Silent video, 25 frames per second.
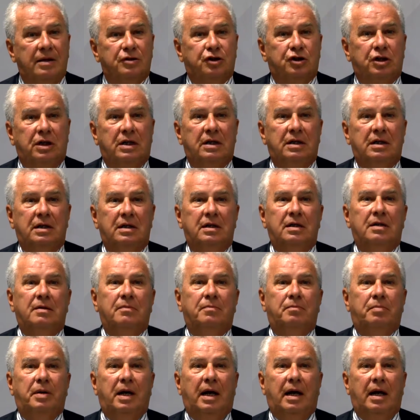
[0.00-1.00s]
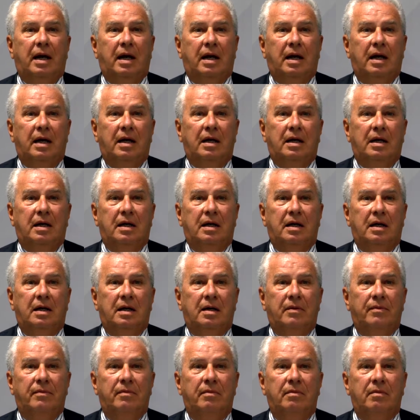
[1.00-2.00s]
is a very effective
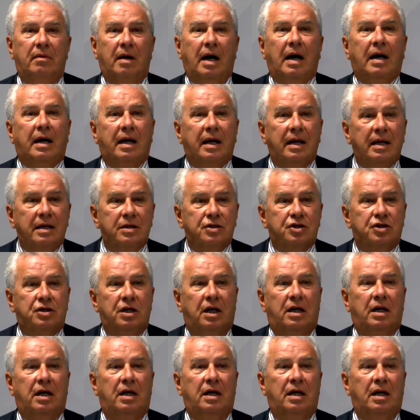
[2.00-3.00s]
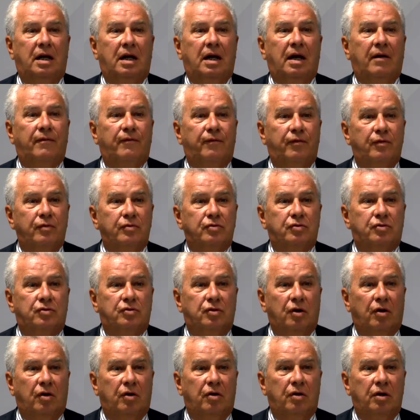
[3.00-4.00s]
means
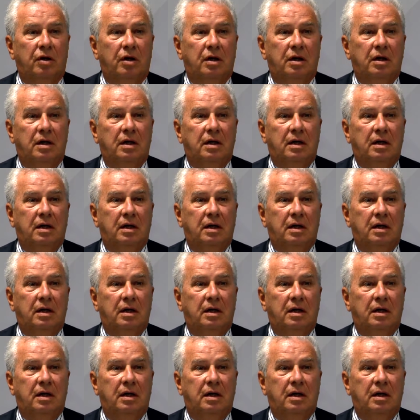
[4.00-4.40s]
of